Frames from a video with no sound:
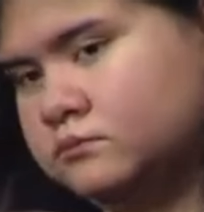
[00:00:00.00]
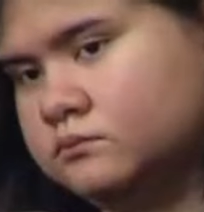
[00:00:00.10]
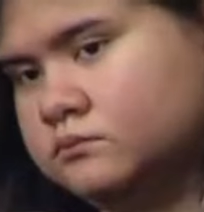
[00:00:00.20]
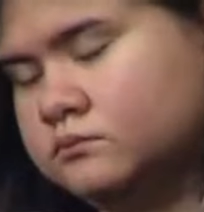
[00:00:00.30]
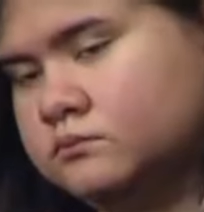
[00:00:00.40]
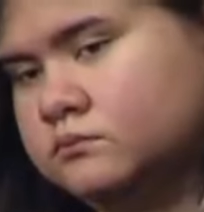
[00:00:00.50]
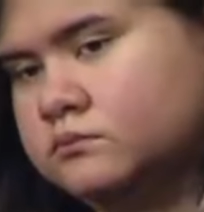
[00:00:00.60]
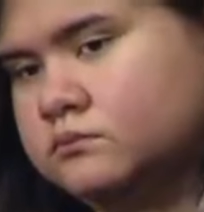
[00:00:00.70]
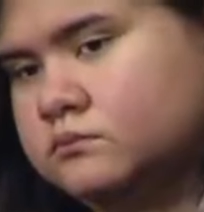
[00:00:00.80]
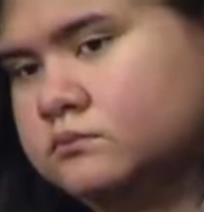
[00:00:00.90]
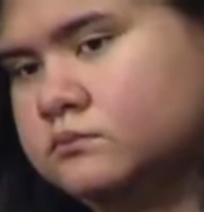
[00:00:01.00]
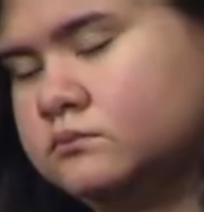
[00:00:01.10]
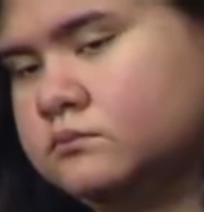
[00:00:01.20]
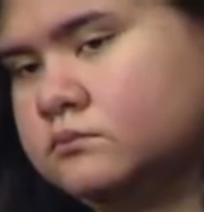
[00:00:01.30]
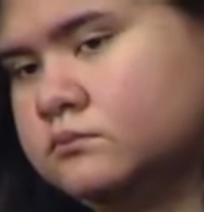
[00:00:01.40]

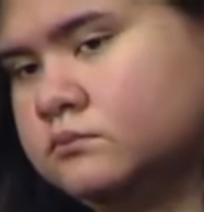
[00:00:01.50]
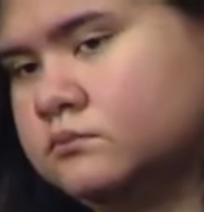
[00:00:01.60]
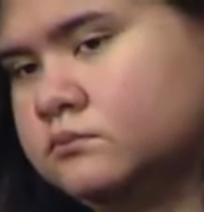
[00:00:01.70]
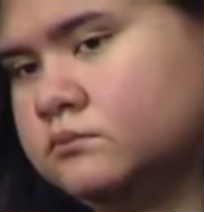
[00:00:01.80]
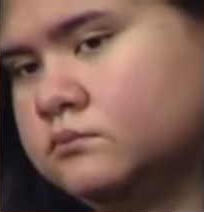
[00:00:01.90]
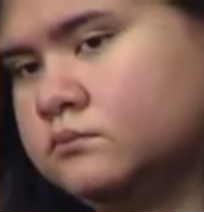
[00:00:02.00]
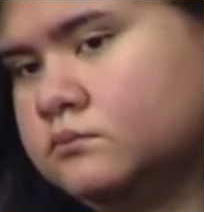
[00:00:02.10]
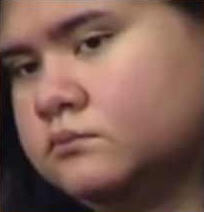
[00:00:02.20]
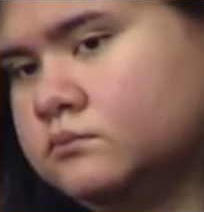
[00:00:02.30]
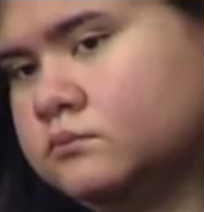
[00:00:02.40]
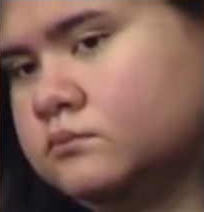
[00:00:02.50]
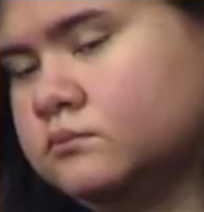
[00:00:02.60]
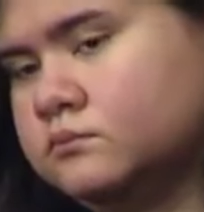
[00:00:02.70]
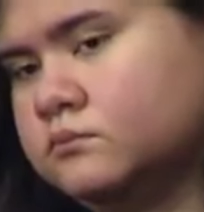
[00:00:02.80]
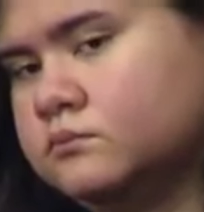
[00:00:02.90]

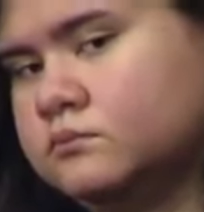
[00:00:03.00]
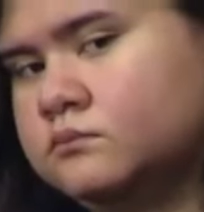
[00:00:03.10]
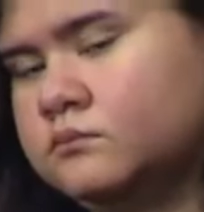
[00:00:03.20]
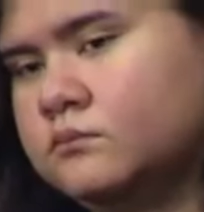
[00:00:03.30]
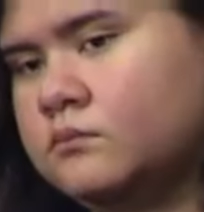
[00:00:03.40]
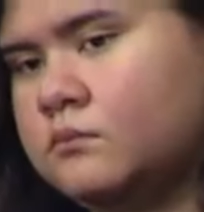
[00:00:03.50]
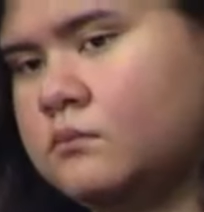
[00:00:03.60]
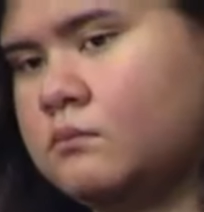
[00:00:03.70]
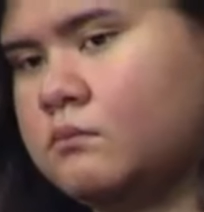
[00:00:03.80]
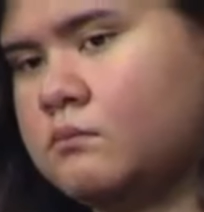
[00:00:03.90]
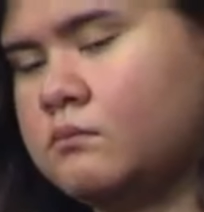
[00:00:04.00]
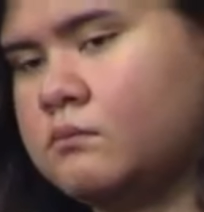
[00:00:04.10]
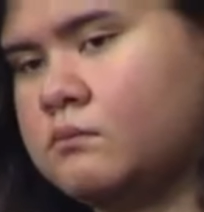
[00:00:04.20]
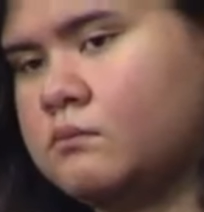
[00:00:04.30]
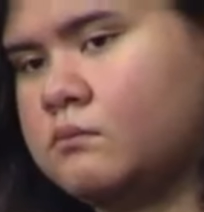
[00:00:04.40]

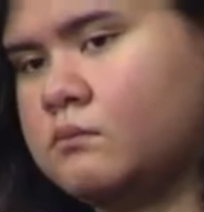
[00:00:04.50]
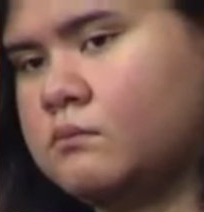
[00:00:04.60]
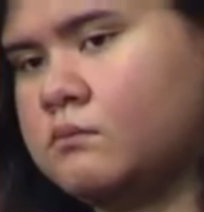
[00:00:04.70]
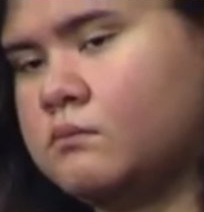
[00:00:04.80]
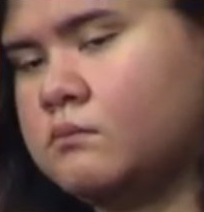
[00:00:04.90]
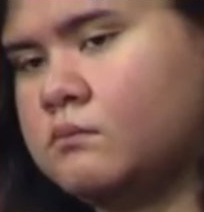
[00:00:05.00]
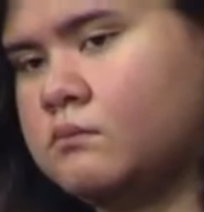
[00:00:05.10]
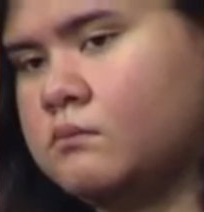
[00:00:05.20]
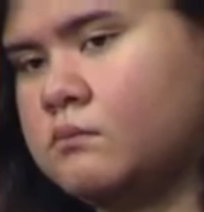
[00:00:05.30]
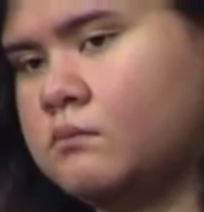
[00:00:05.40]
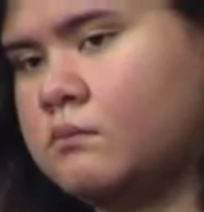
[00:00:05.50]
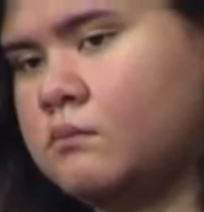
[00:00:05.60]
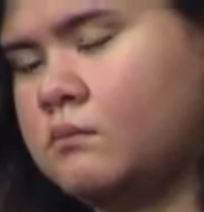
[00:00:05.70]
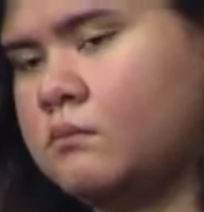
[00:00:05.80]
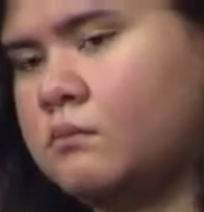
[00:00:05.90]

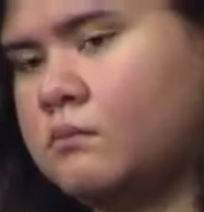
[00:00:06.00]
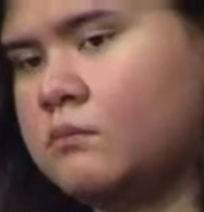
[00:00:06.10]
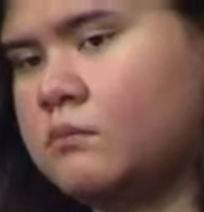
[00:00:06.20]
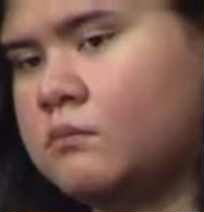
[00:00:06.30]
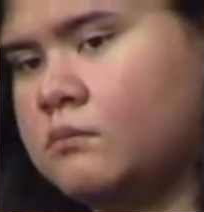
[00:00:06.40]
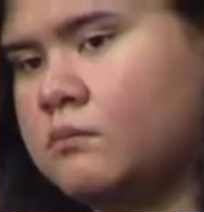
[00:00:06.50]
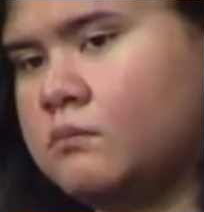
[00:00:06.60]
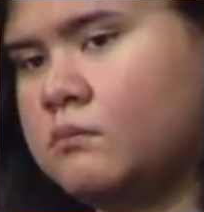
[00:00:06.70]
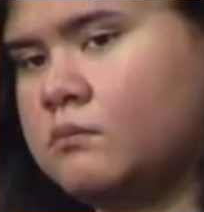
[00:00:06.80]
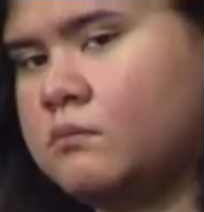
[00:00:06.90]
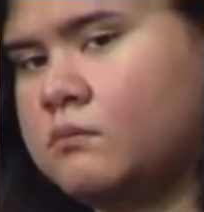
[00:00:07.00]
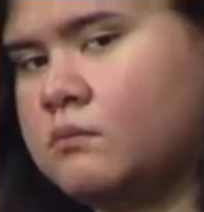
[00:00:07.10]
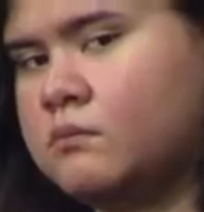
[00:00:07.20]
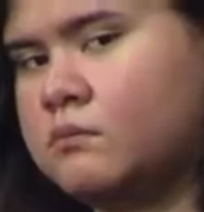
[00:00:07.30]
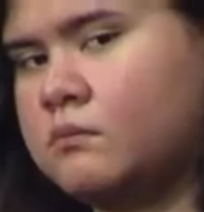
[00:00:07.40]

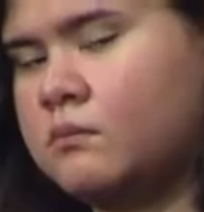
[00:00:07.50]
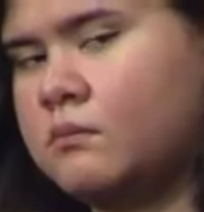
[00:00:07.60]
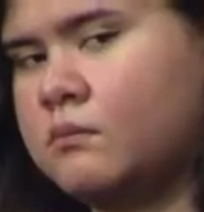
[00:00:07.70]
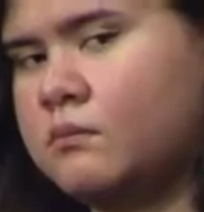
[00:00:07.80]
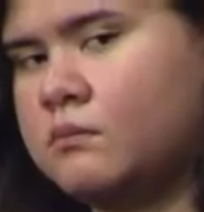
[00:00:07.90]
This person isn't speaking.